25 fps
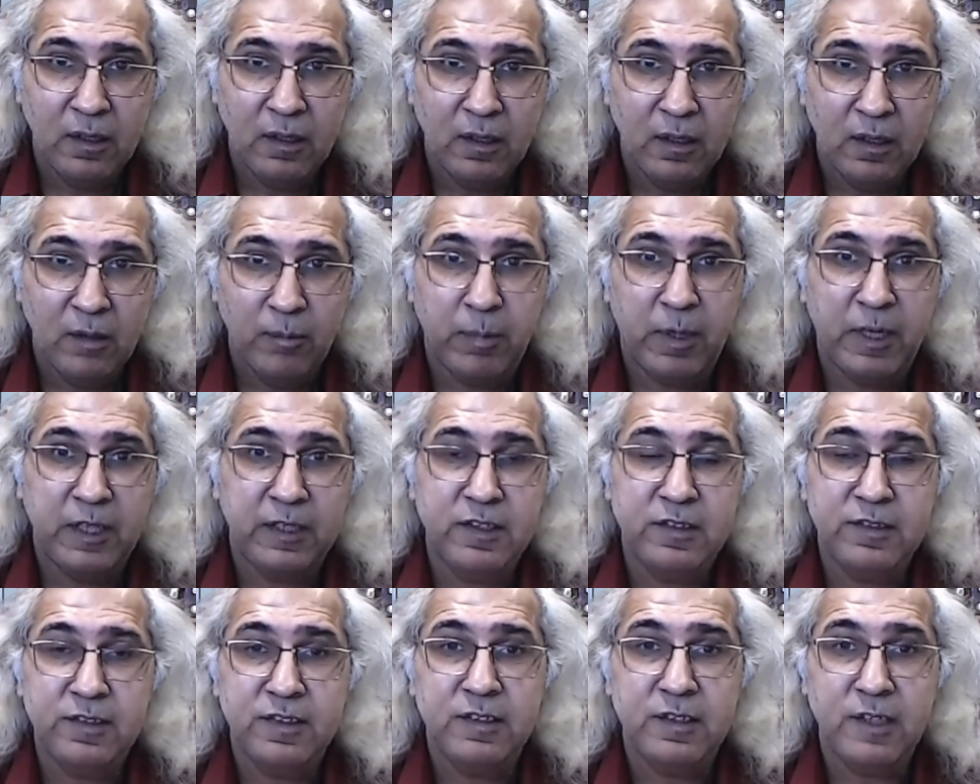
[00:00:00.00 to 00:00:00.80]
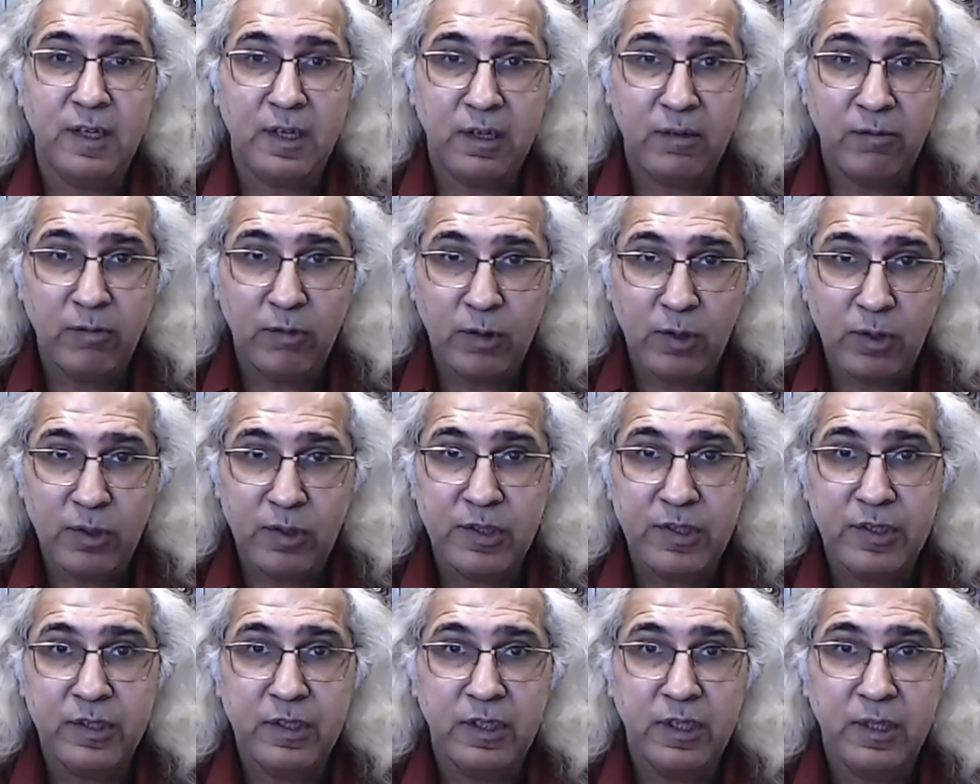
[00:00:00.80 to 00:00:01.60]
But this is a
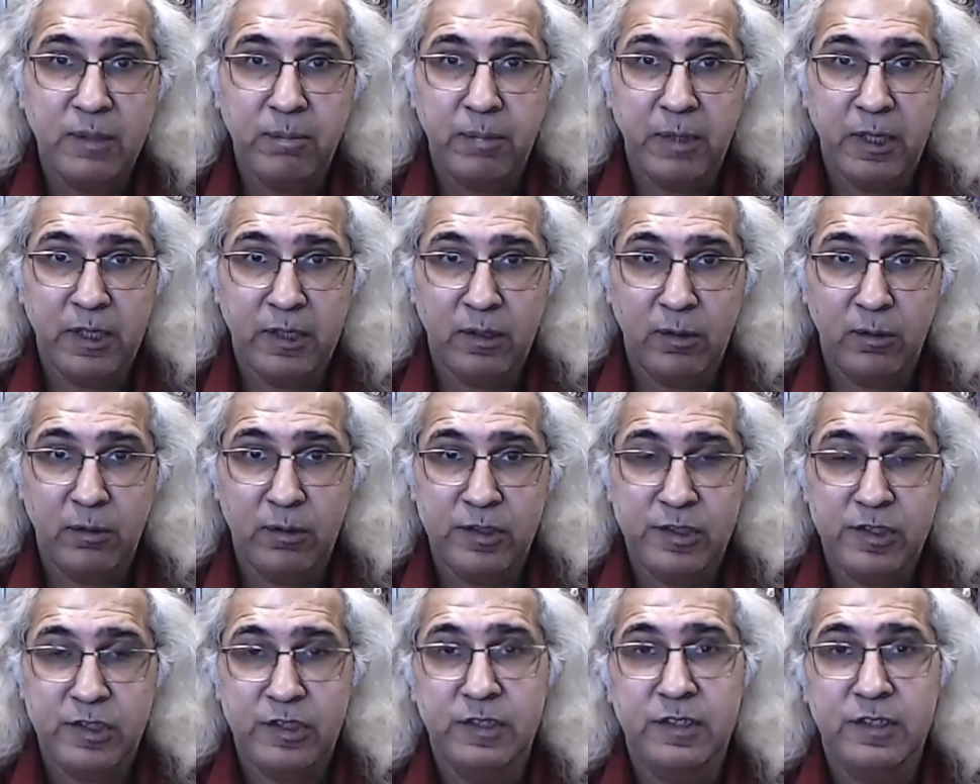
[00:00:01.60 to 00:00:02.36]
revolutionary pedagogy.